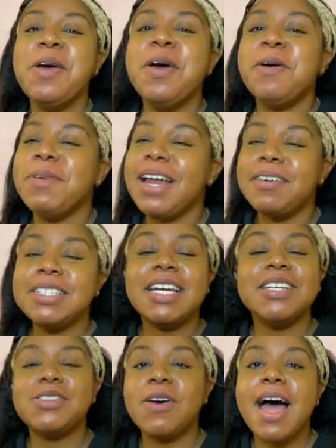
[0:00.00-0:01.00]
But I was
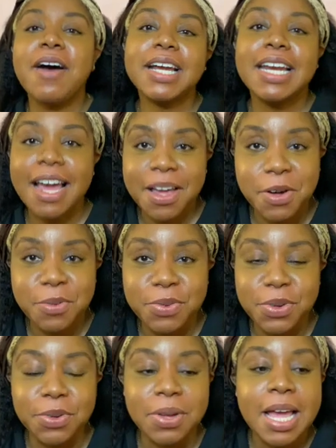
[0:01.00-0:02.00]
like, "So how can I help
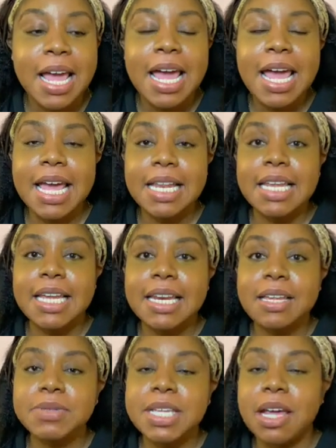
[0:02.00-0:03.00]
you?" And then
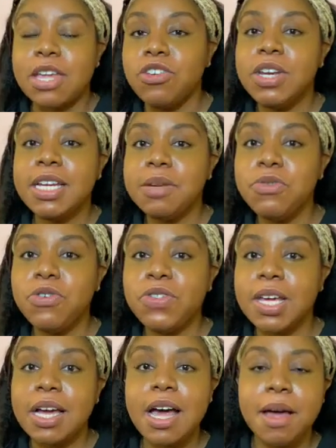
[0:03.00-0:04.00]
he was like, "You need to move
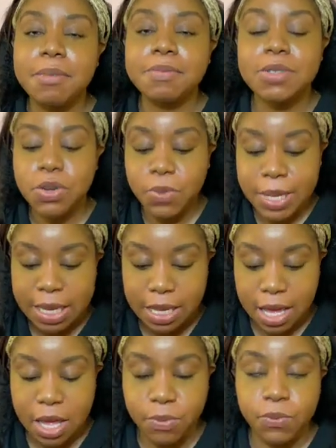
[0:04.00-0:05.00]
the cup." So
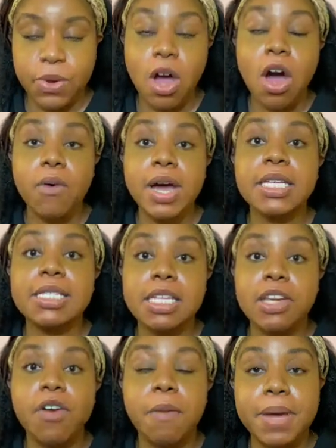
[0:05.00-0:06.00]
we always
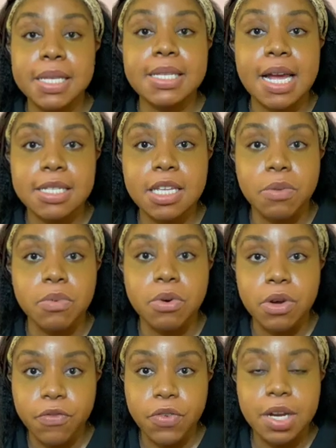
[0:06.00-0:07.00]
leave our bedside
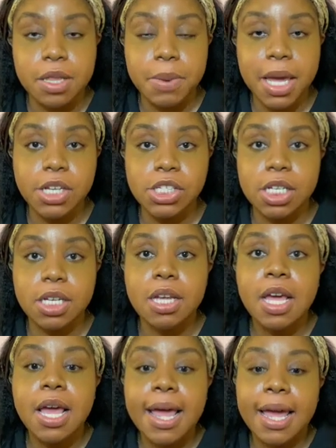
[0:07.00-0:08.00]
table in front of the patient
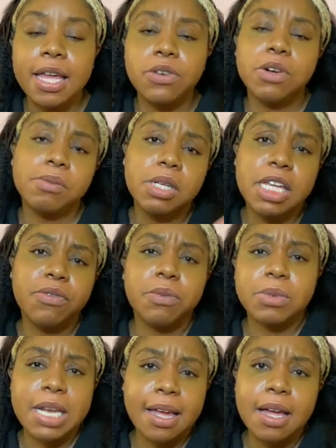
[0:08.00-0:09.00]
and normally give them
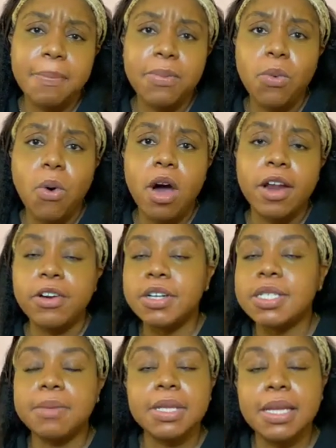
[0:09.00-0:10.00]
a cup of water or
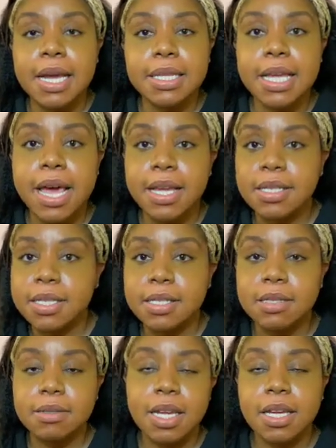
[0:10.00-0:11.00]
something like that
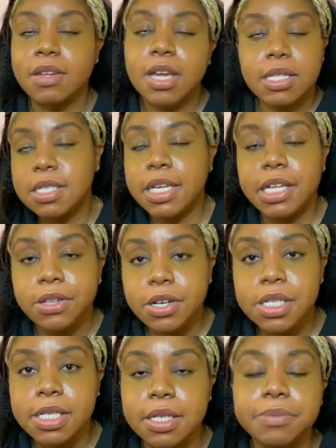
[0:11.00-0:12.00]
to in case they get
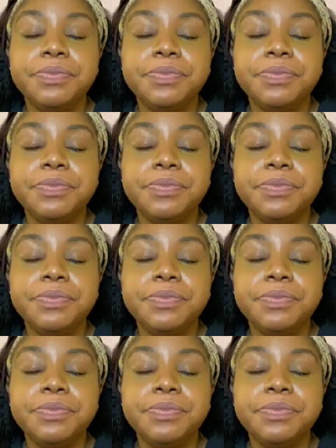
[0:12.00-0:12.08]
thirsty.